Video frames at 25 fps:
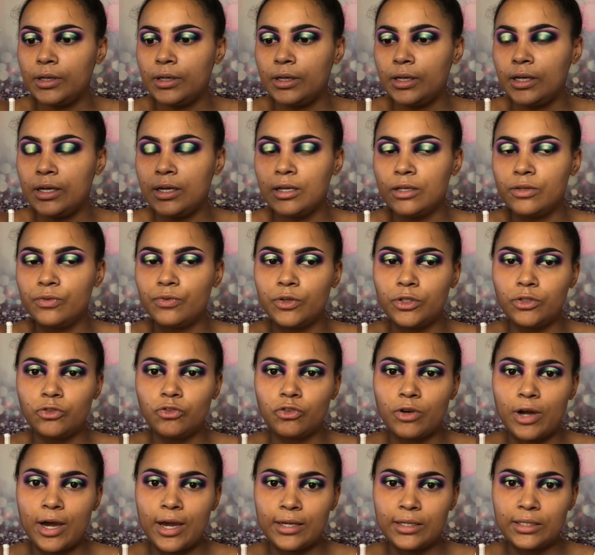It is for
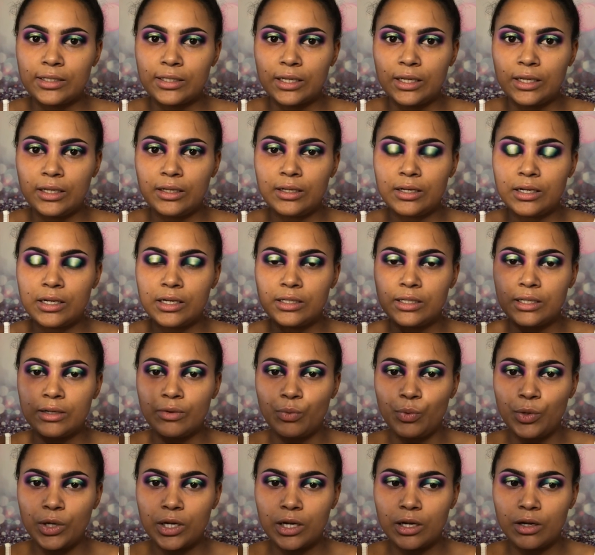dry skin. There is a
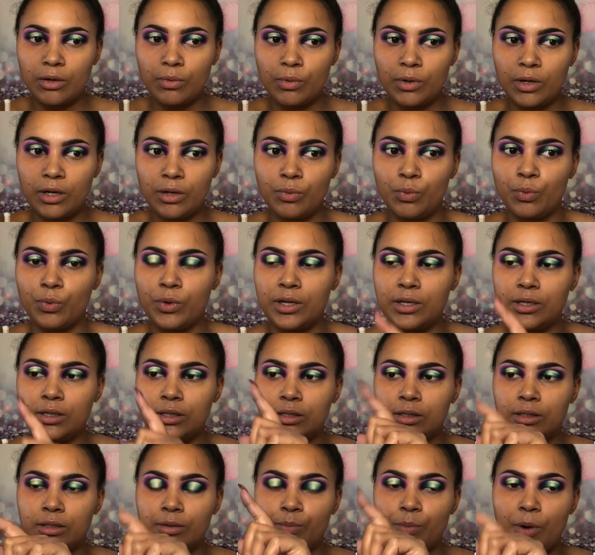weaker one
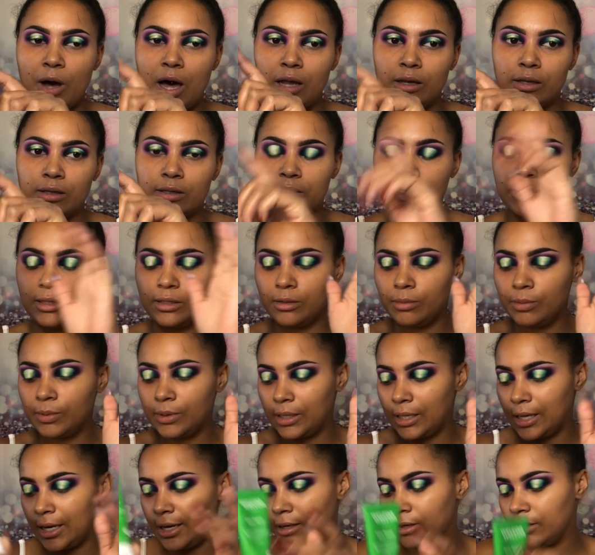when the bottle is a little bit
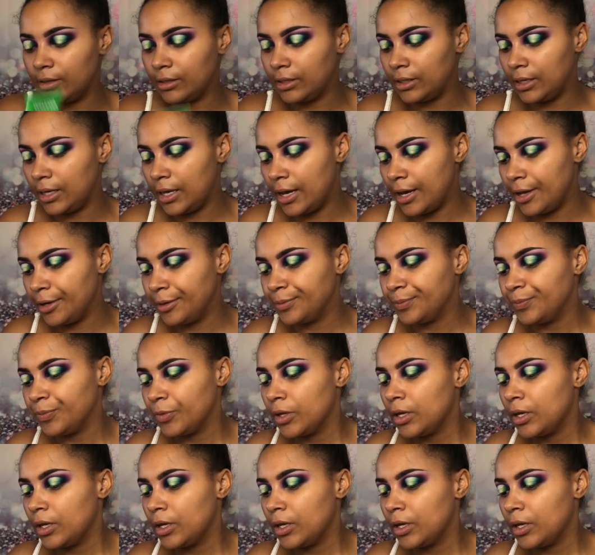lighter than that.